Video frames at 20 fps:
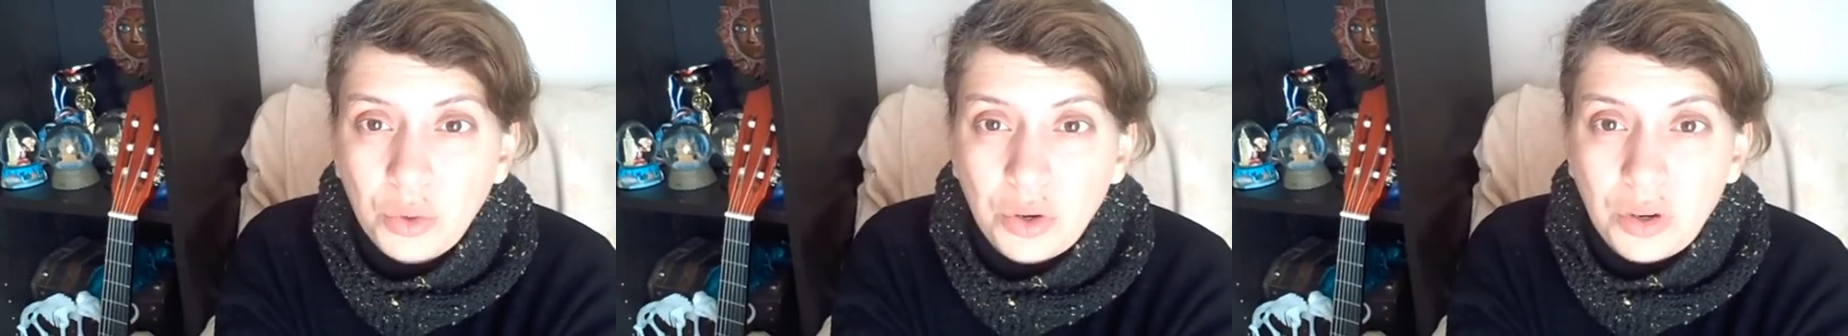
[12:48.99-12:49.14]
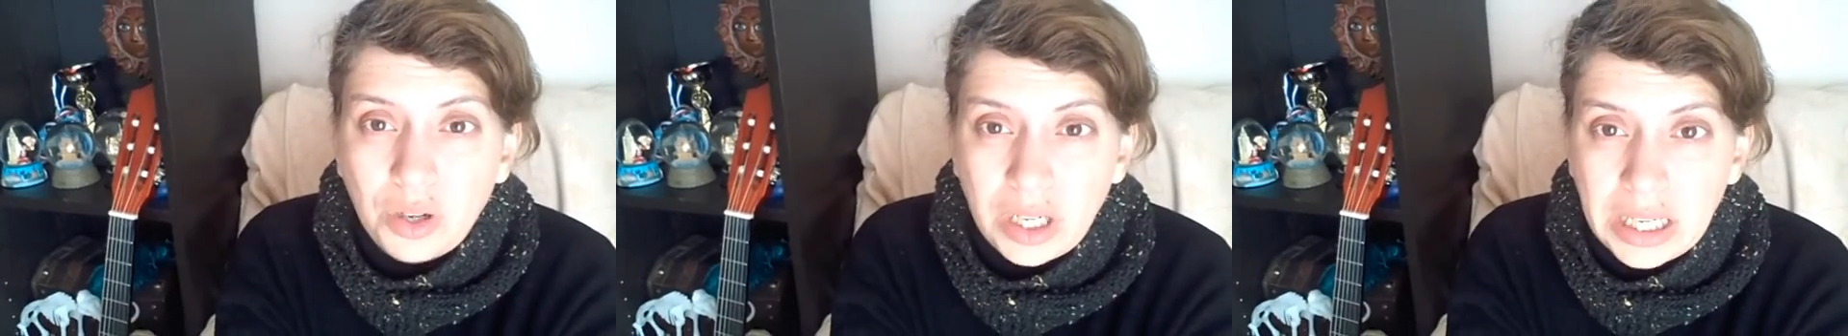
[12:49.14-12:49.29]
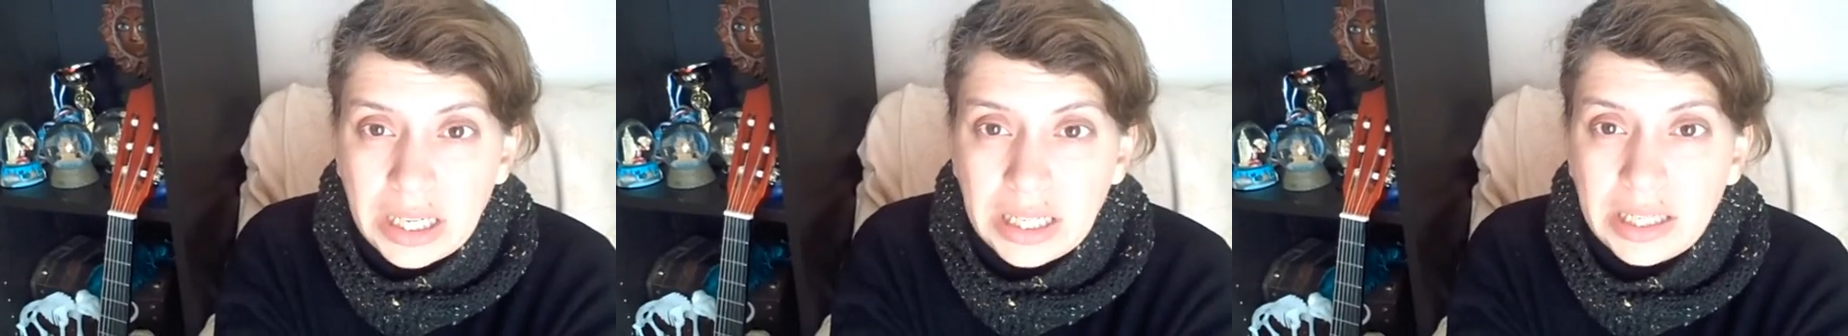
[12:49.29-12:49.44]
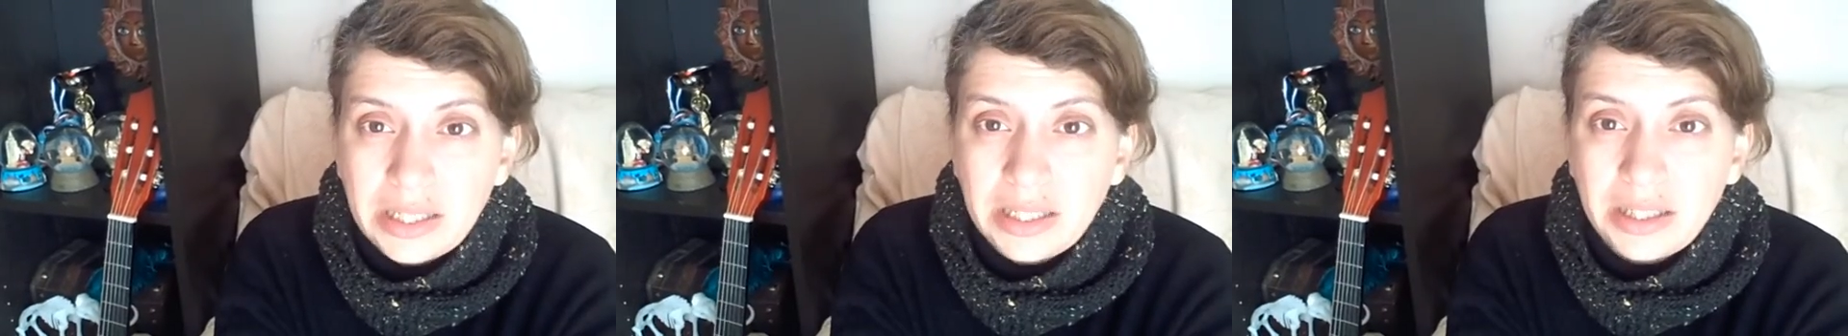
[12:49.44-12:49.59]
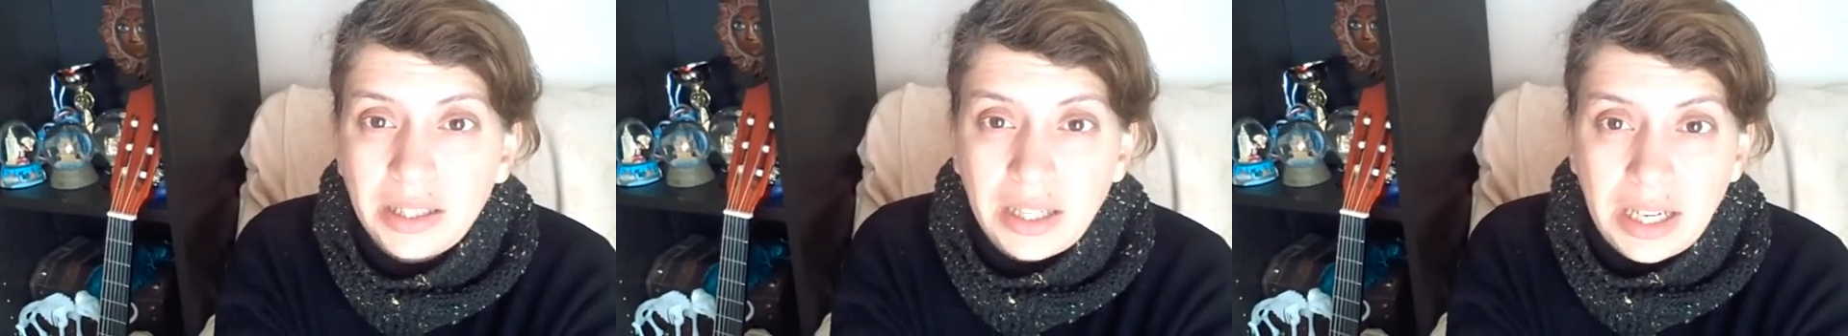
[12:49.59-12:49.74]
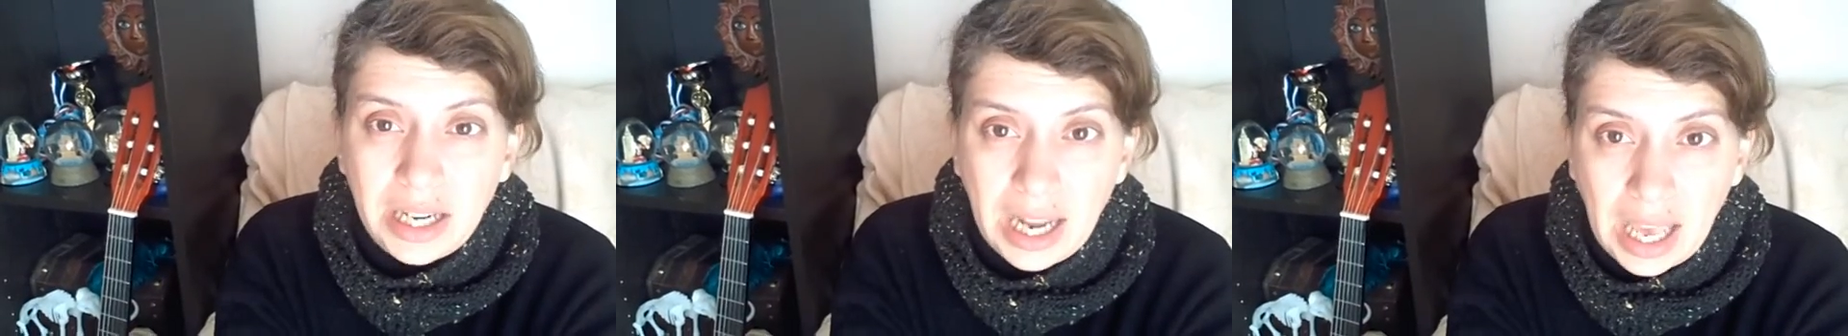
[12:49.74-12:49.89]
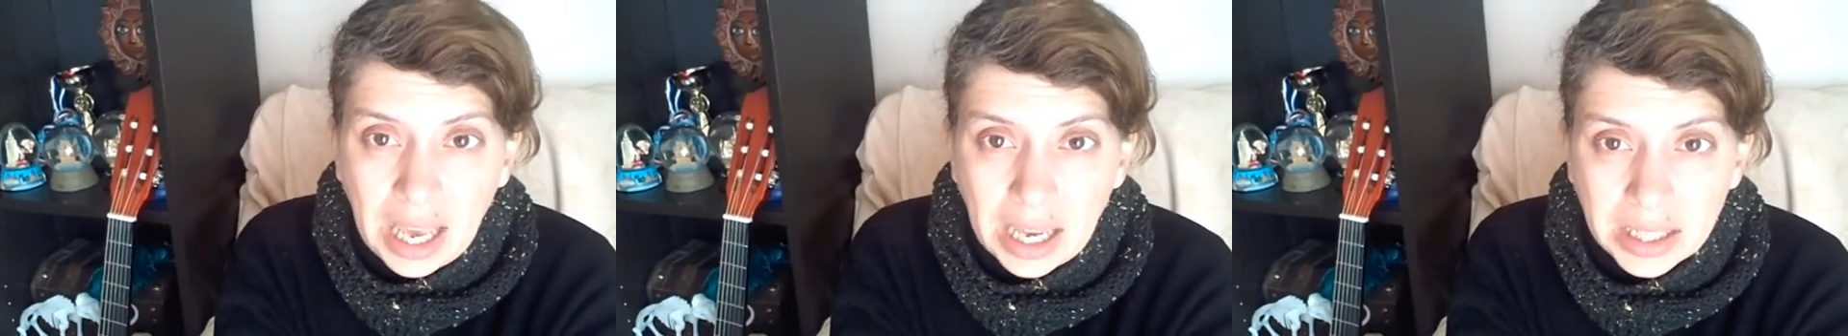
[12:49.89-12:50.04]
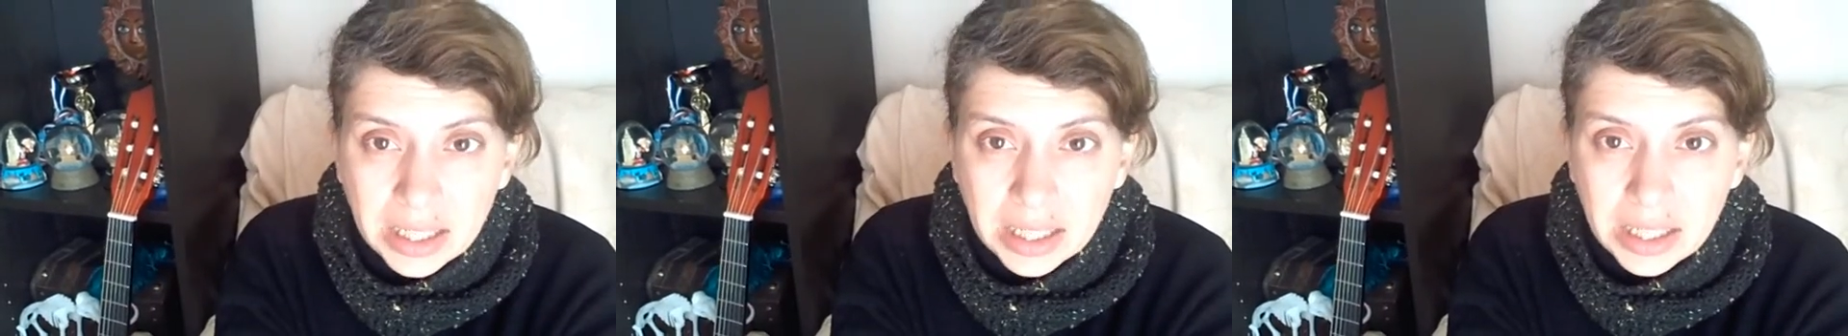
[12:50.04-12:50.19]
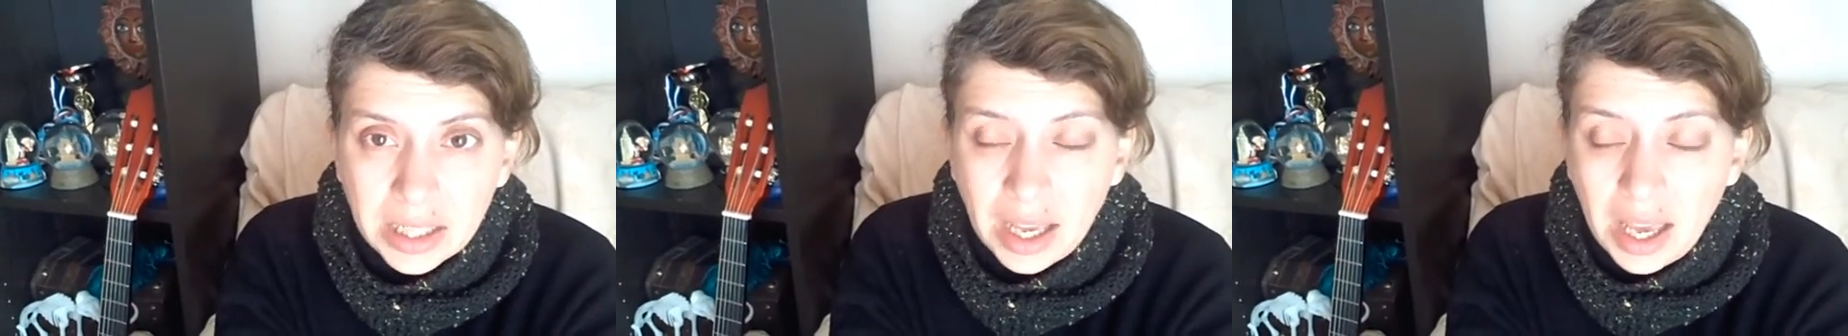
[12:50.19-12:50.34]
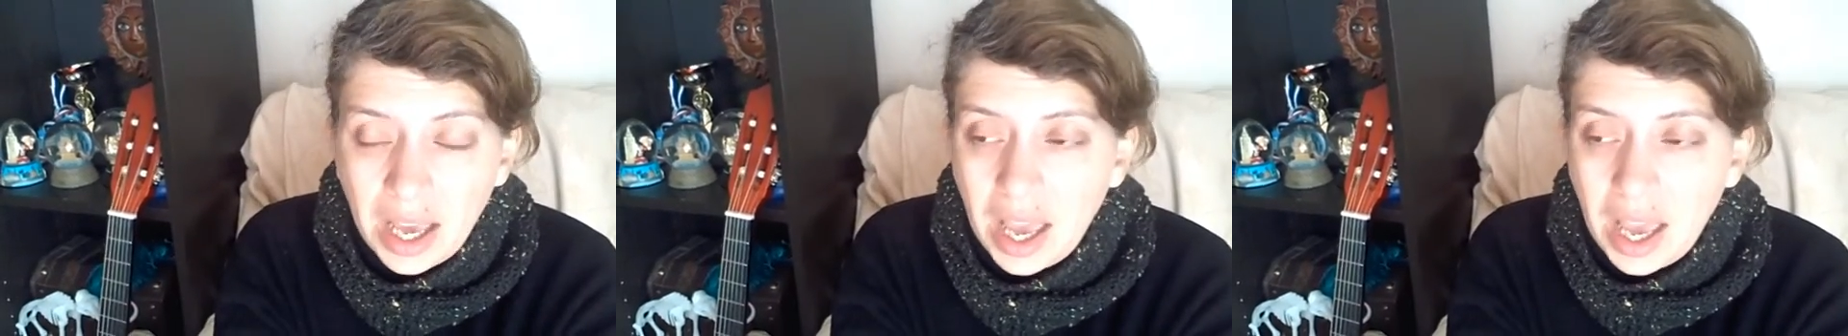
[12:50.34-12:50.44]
read next,